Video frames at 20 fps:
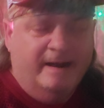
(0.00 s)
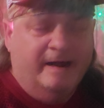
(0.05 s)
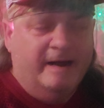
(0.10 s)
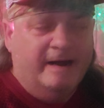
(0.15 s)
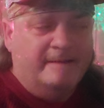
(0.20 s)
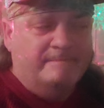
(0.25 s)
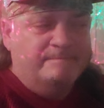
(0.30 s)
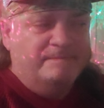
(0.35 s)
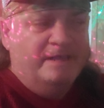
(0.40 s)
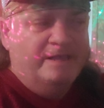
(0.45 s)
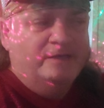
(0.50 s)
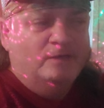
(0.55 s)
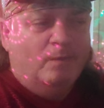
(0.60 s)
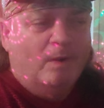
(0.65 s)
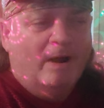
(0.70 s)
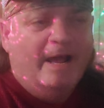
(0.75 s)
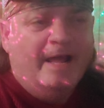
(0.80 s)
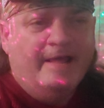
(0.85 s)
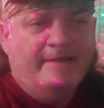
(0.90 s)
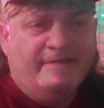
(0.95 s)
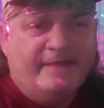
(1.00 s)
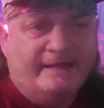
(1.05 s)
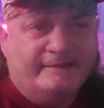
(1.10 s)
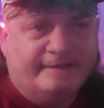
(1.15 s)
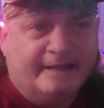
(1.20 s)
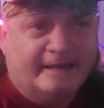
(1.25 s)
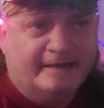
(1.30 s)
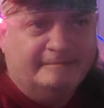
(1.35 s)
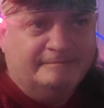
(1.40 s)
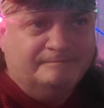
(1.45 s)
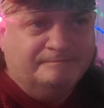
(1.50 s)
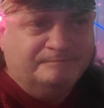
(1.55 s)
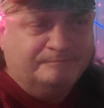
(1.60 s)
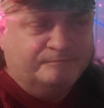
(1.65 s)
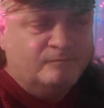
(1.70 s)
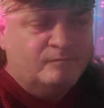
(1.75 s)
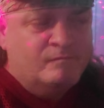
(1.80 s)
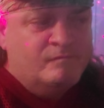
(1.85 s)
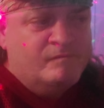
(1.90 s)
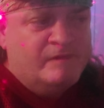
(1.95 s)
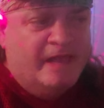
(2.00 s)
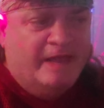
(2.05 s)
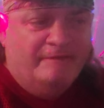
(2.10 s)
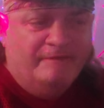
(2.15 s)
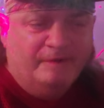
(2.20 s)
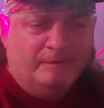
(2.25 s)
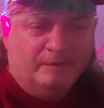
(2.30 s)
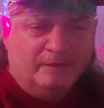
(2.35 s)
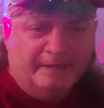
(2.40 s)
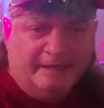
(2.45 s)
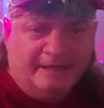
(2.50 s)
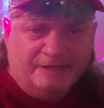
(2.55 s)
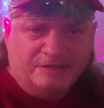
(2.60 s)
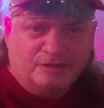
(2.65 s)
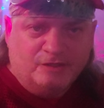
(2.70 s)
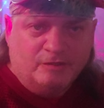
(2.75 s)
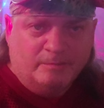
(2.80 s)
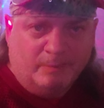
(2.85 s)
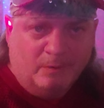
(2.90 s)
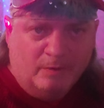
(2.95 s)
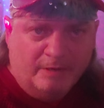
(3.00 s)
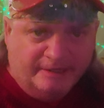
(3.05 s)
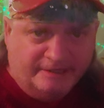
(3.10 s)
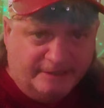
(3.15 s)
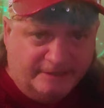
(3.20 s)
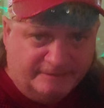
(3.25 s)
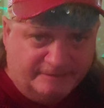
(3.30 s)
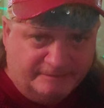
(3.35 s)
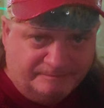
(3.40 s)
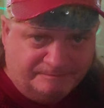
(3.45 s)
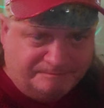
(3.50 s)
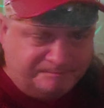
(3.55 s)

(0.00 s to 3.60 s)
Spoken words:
in the way that if it really gets to the point of